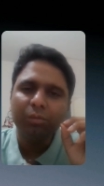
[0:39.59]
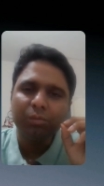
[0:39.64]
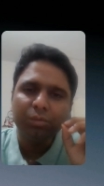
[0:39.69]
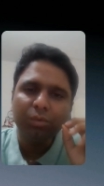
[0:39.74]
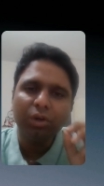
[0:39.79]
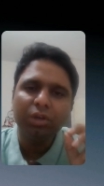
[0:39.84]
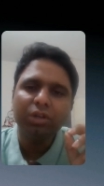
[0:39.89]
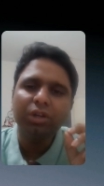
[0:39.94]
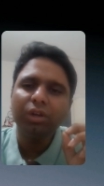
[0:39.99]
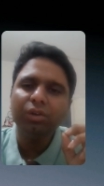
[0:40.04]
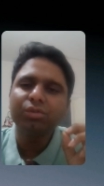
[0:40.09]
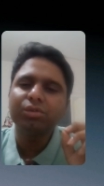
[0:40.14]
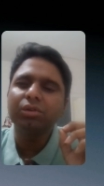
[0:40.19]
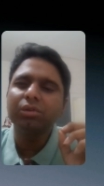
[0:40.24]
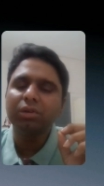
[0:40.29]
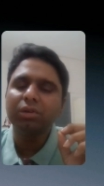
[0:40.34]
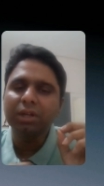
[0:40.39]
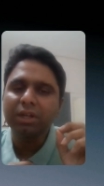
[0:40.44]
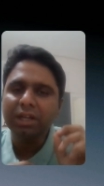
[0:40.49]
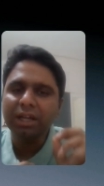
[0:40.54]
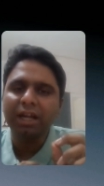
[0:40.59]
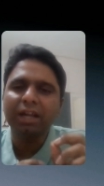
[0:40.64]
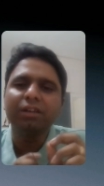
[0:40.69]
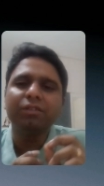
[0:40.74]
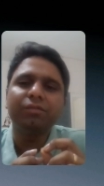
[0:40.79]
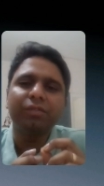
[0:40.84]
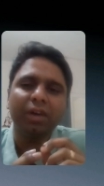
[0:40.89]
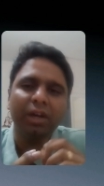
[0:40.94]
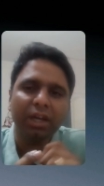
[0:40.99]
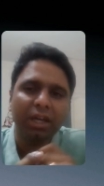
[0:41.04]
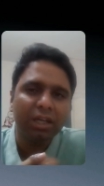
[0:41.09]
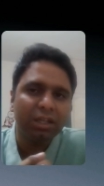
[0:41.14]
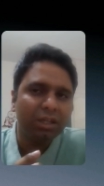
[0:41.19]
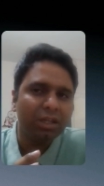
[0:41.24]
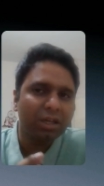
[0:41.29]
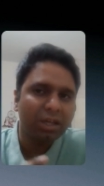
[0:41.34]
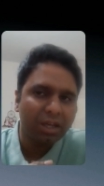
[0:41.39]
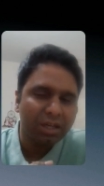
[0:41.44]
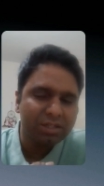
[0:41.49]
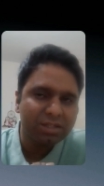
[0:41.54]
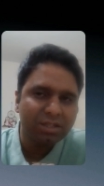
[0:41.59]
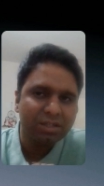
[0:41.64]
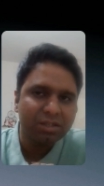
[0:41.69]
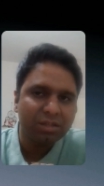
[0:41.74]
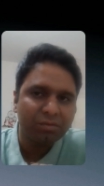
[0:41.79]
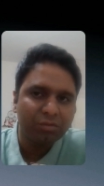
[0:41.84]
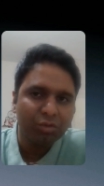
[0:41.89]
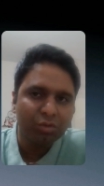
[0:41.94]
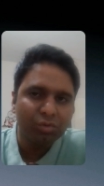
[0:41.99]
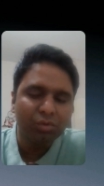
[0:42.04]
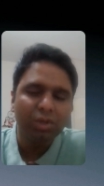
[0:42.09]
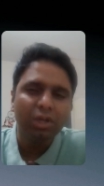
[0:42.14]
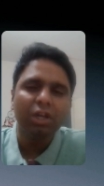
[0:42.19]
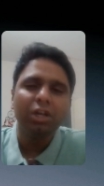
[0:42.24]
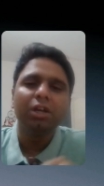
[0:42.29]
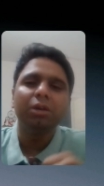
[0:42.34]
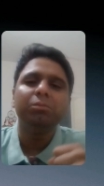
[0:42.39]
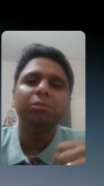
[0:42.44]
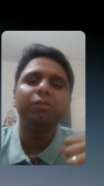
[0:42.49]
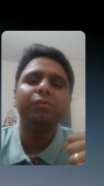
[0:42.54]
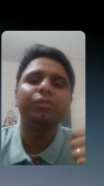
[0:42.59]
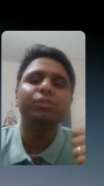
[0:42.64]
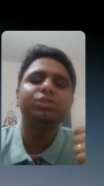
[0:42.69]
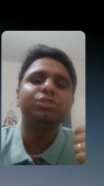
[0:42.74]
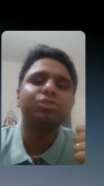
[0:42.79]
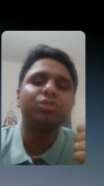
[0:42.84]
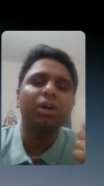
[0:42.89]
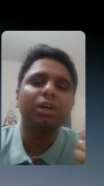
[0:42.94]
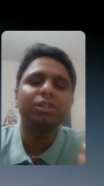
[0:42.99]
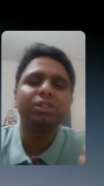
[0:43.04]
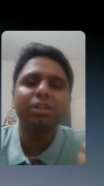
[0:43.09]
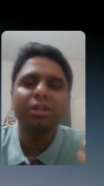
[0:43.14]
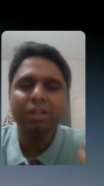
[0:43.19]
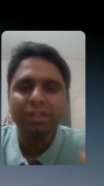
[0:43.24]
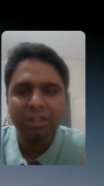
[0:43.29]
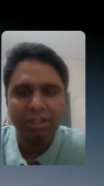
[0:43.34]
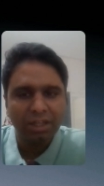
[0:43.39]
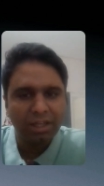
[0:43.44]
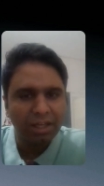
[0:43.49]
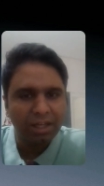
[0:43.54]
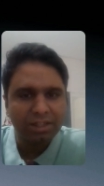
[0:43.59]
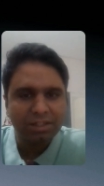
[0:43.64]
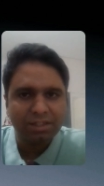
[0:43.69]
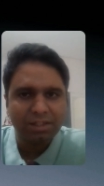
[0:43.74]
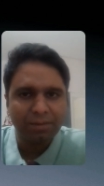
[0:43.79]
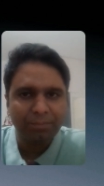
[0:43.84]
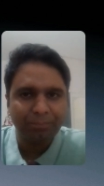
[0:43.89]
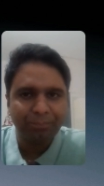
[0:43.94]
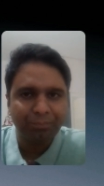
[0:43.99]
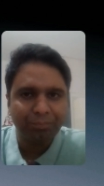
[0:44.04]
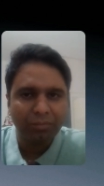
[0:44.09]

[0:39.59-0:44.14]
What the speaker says: what you should clarify in a case interview before structuring the case,